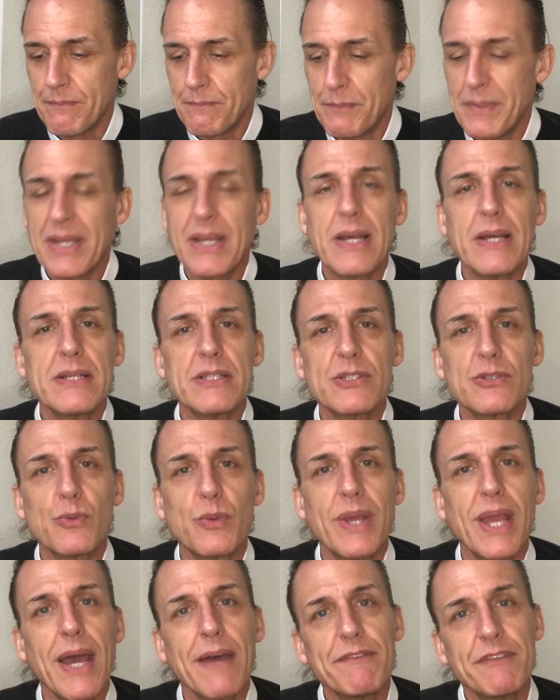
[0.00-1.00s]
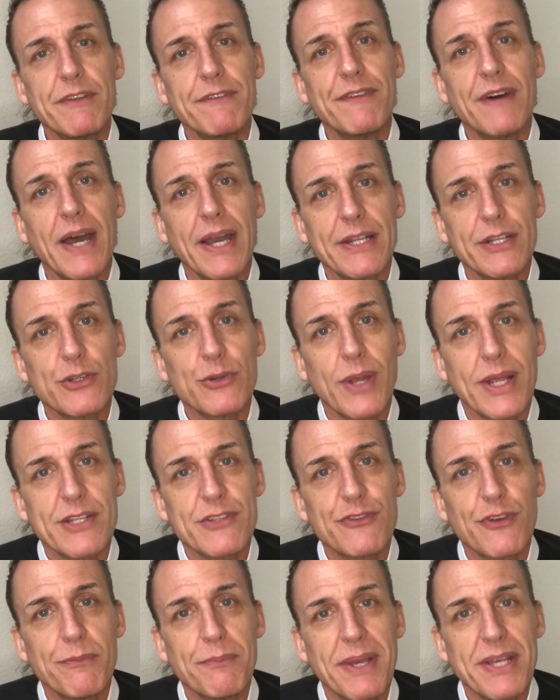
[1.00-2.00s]
Because we have divine
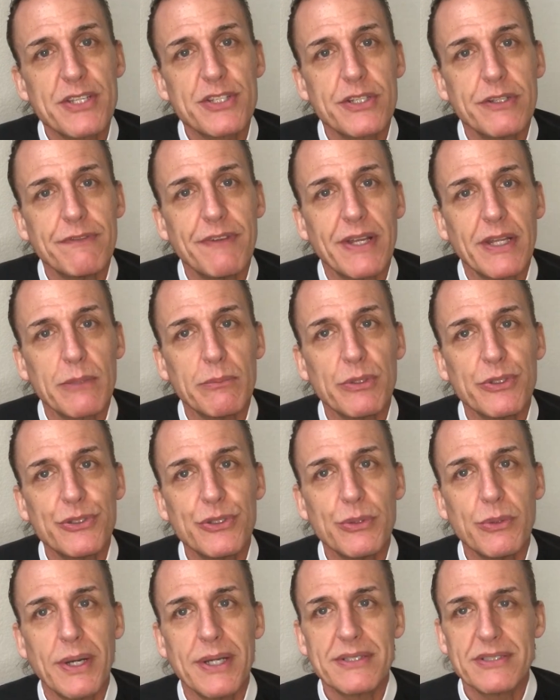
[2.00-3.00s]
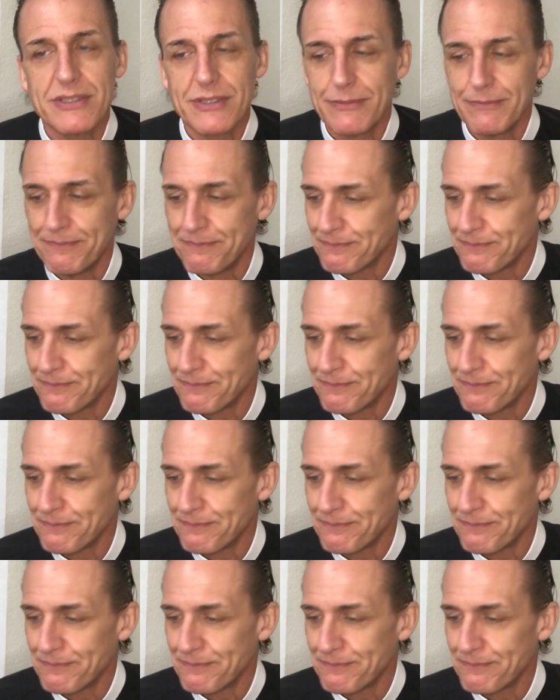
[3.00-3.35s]
transformation available to us.